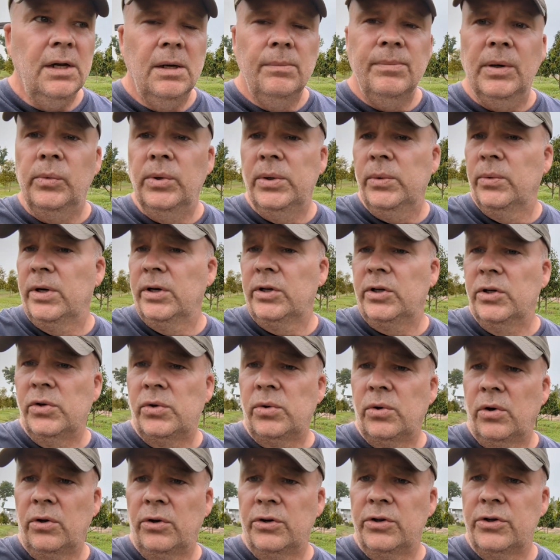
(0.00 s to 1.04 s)
But we want to
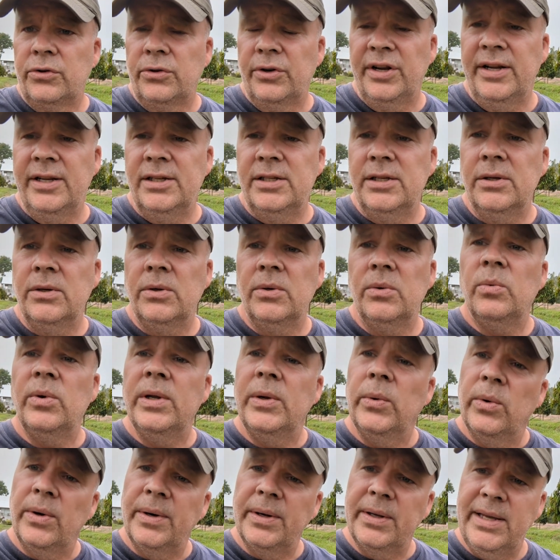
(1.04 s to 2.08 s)
control our trees.
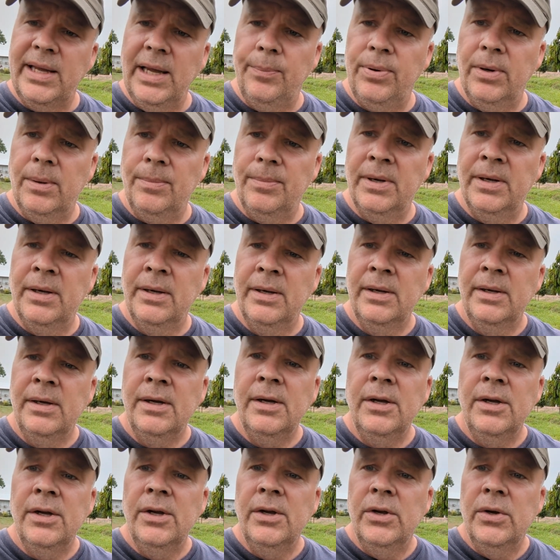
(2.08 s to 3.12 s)
We want to keep them
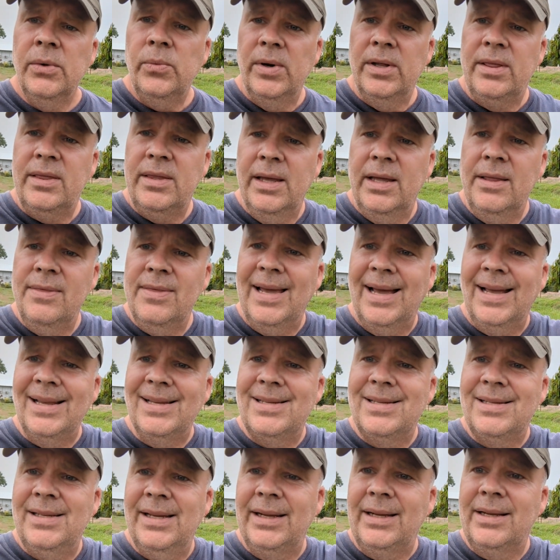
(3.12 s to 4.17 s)
within that
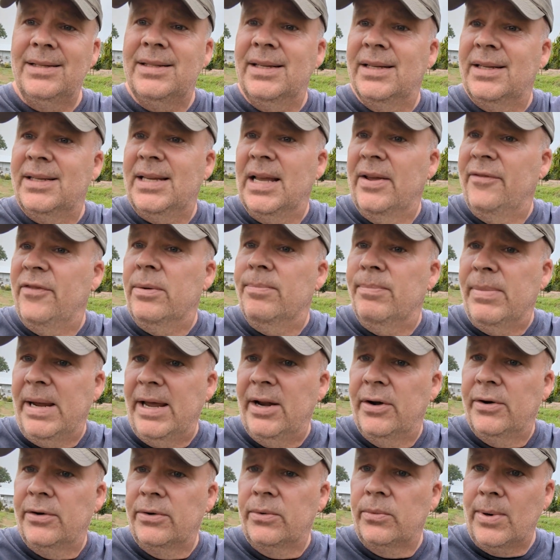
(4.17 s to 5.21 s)
six to seven
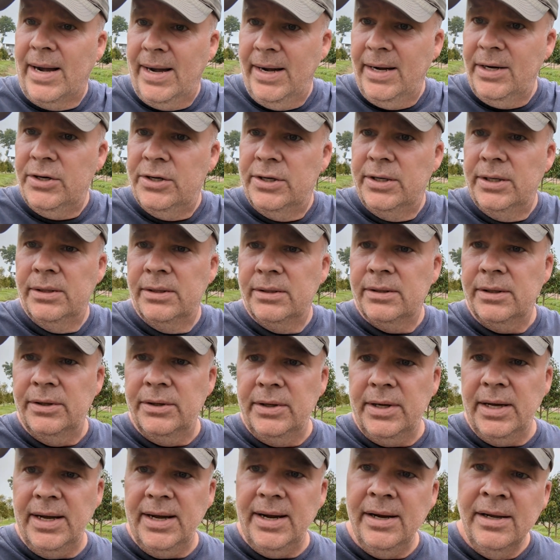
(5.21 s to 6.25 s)
meter range,
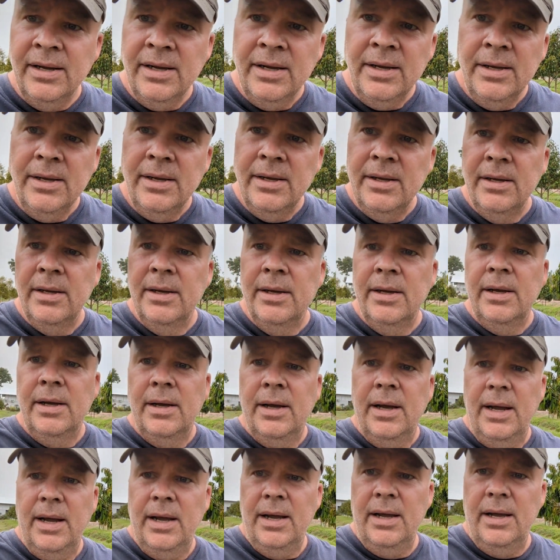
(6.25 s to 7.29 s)
okay?
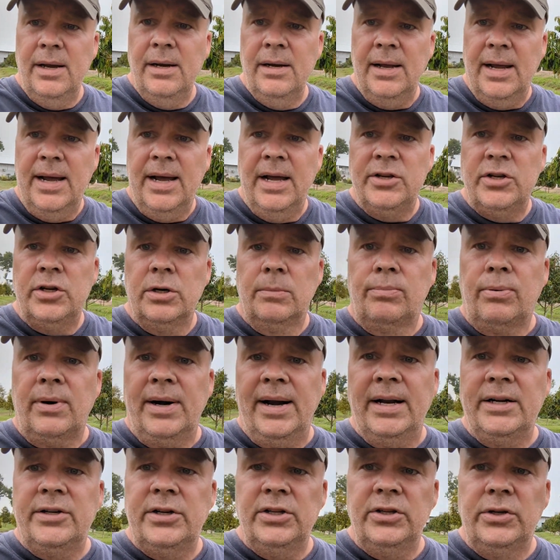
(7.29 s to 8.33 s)
And as your
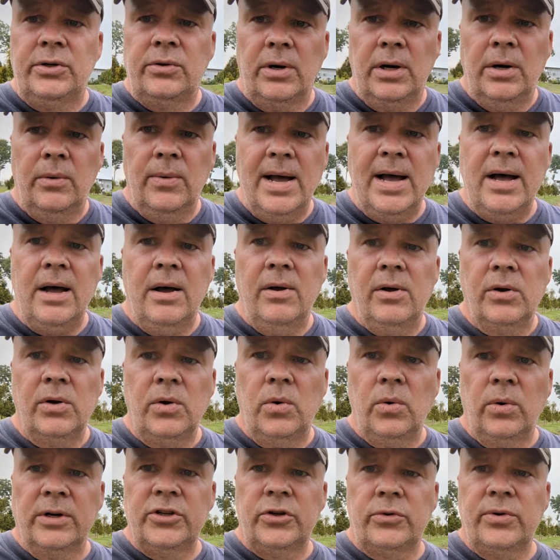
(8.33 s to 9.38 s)
branches grow out, of
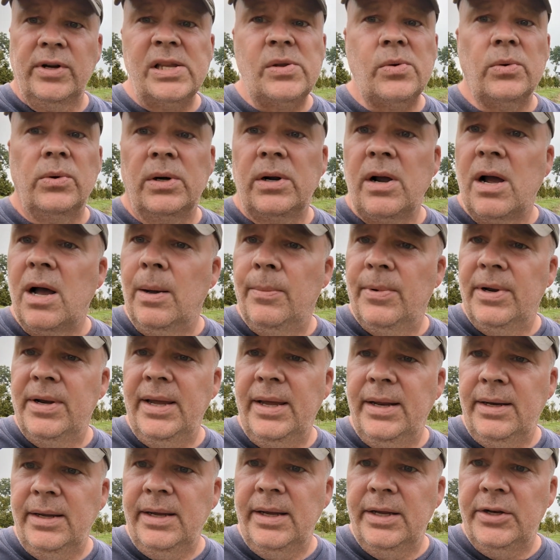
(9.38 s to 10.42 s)
course, trees will
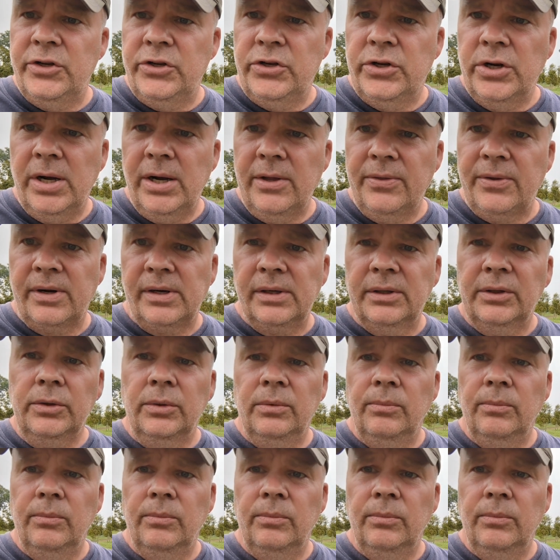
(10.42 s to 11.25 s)
accommodate each other.